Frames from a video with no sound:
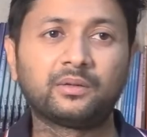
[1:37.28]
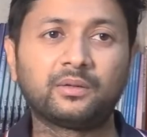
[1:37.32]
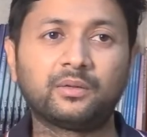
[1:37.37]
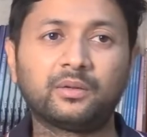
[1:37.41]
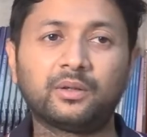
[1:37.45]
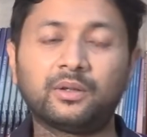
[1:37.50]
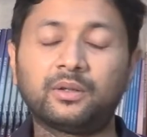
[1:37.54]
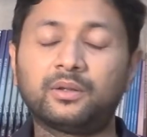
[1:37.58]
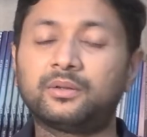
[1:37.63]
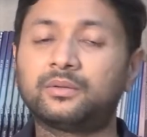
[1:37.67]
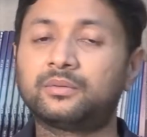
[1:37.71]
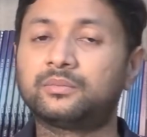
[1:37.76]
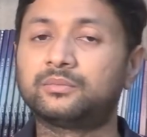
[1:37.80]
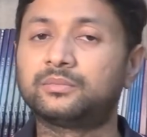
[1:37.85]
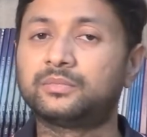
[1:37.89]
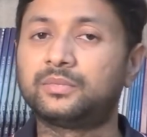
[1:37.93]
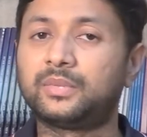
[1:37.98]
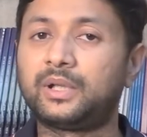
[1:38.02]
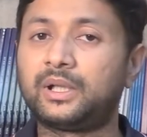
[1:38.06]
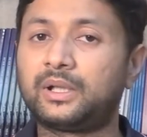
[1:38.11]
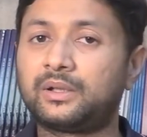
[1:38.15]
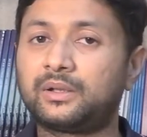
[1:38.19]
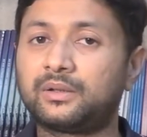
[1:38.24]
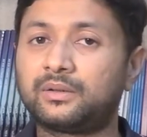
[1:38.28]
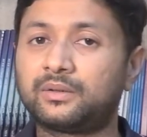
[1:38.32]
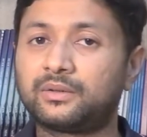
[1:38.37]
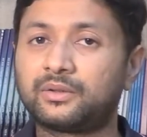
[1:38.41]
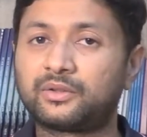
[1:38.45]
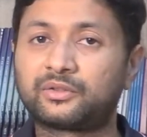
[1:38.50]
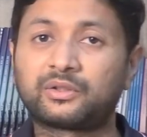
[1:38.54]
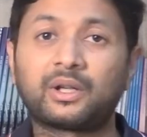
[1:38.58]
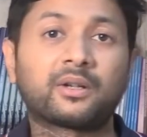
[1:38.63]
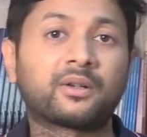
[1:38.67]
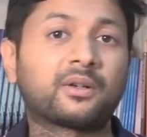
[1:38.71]
and
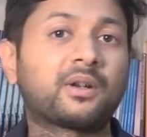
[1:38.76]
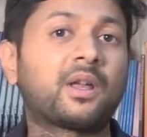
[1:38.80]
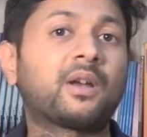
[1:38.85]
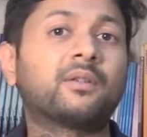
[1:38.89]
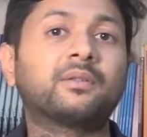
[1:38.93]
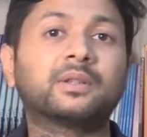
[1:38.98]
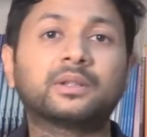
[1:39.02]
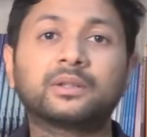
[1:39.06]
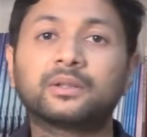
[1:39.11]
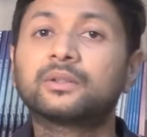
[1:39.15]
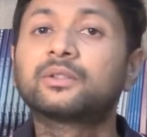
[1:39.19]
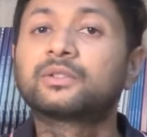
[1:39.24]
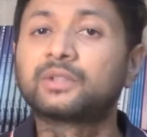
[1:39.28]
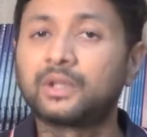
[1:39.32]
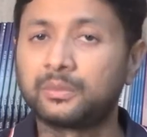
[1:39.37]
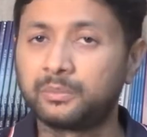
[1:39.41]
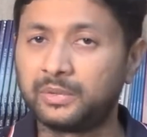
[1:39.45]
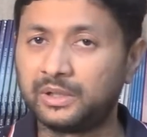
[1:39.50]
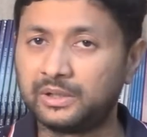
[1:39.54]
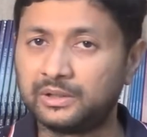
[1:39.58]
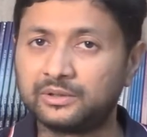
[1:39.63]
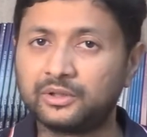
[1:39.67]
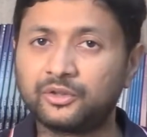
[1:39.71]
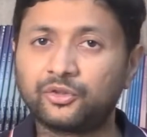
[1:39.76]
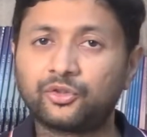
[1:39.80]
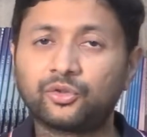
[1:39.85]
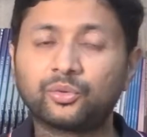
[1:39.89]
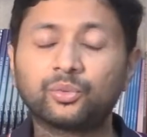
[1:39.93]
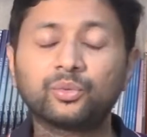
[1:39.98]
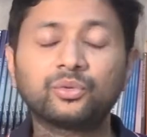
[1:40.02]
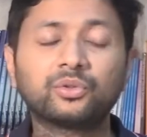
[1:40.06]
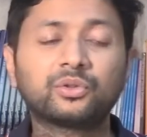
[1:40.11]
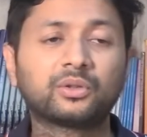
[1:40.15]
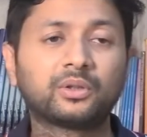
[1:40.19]
started having some health
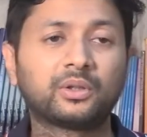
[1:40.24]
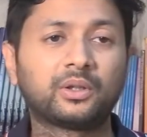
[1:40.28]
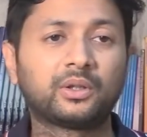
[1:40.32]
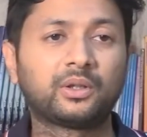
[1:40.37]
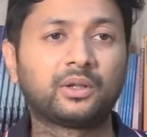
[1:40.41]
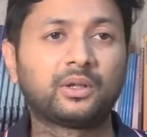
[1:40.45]
issues